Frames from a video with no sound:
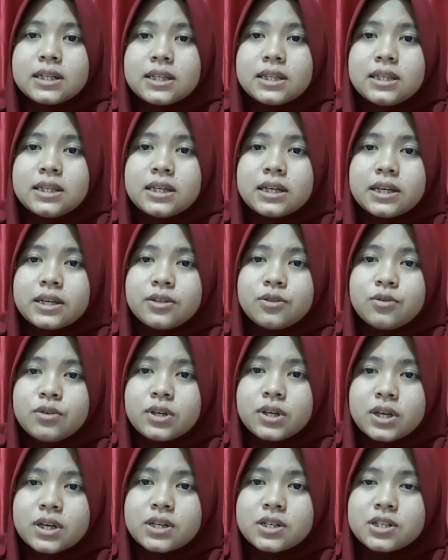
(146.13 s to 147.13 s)
The
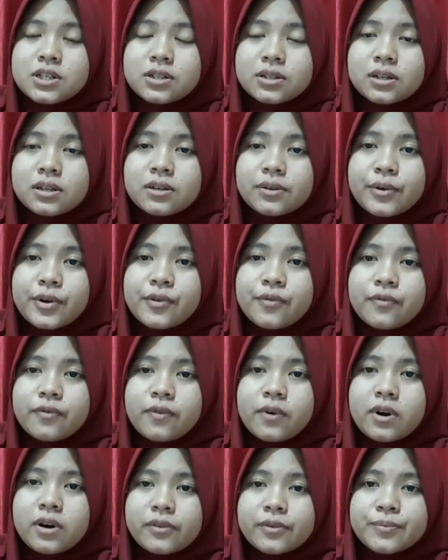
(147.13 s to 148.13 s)
educational
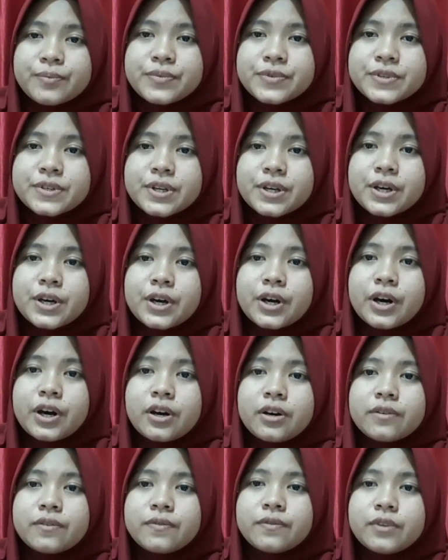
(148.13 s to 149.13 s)
reforms
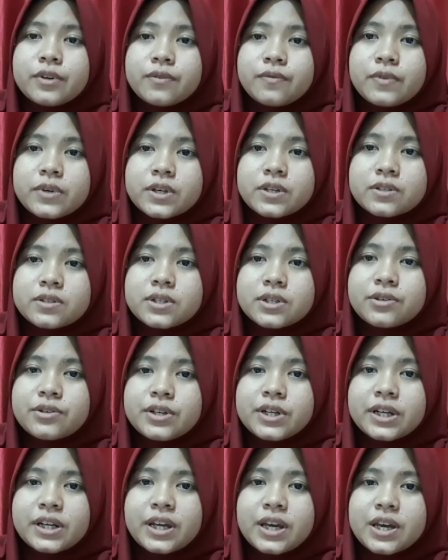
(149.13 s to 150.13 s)
of the
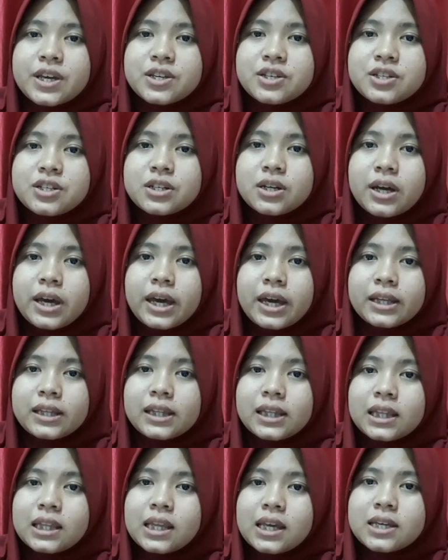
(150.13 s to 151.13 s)
Victorian age had
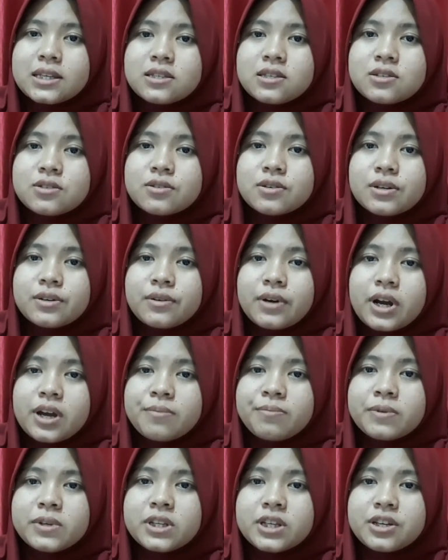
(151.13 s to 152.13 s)
led to a
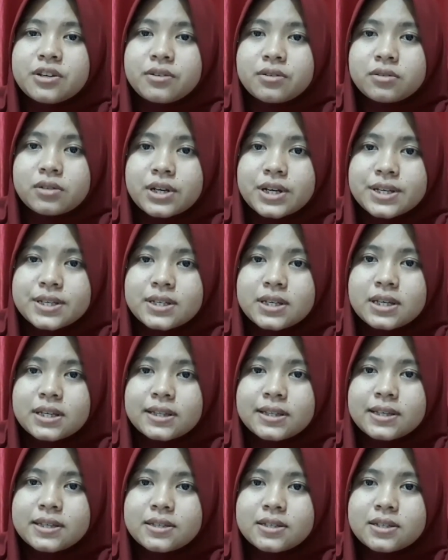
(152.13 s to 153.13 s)
rapid increase in
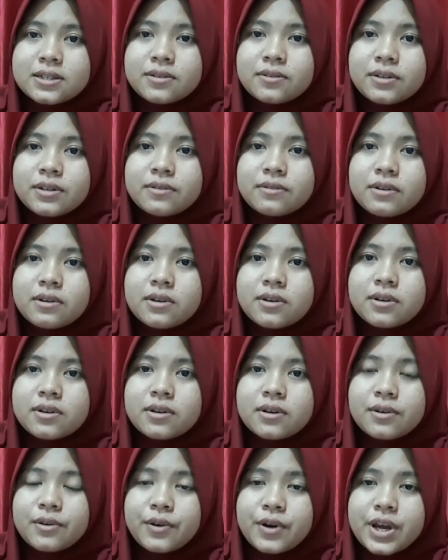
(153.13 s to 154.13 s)
literary
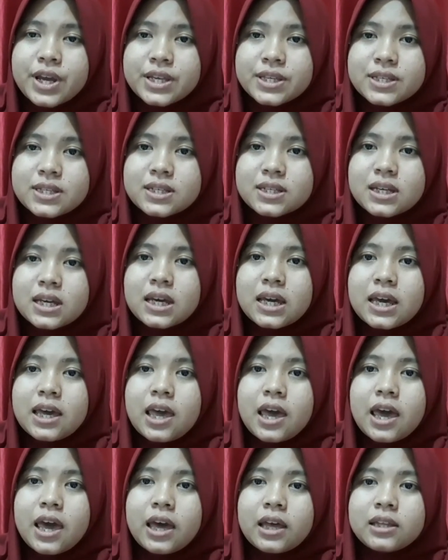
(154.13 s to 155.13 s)
rates
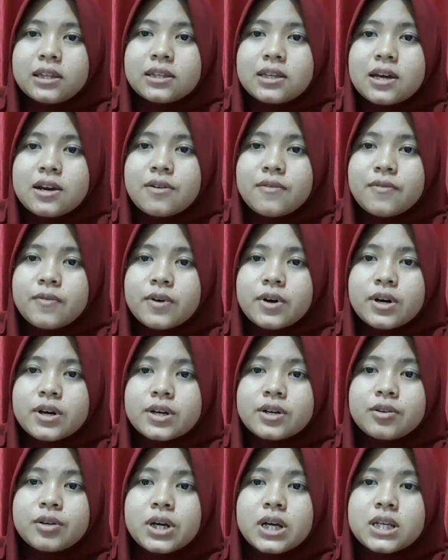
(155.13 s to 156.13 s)
and therefore a
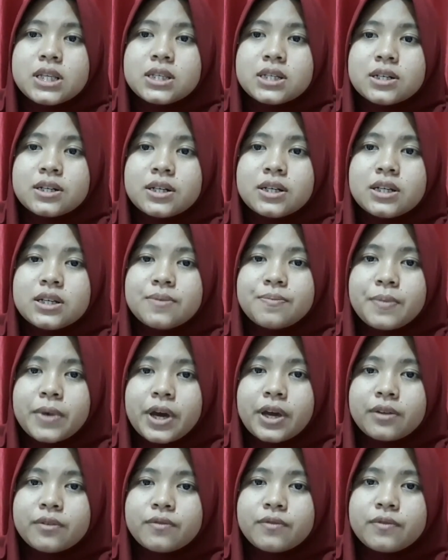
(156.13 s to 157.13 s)
greater
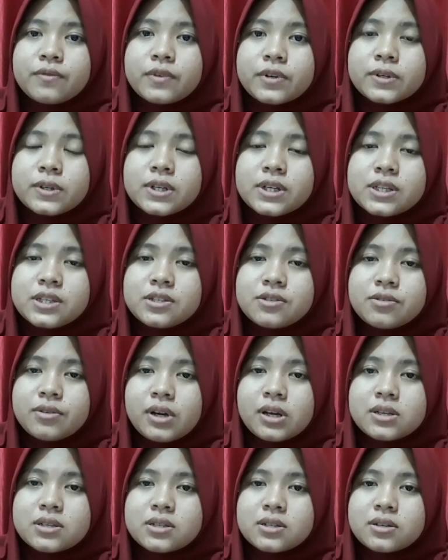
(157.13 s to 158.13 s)
demand for
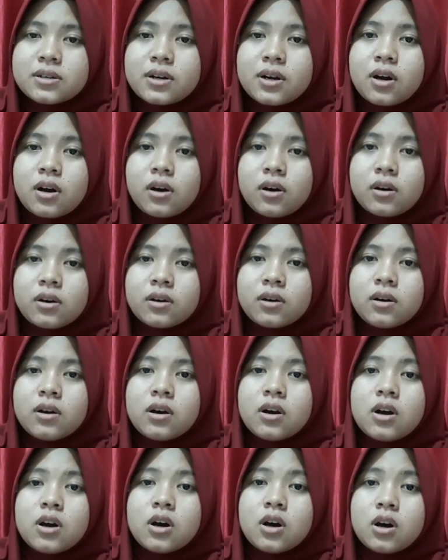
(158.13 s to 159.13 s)
literature of
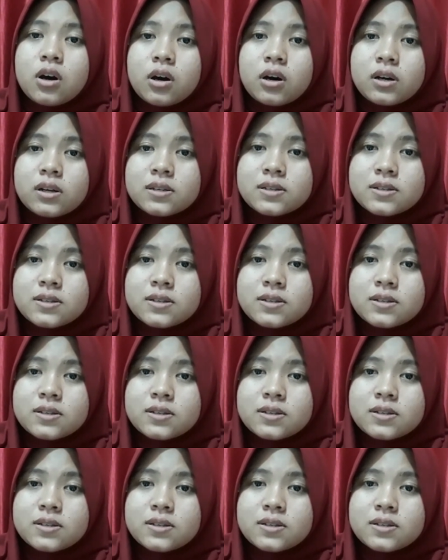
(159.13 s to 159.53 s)
all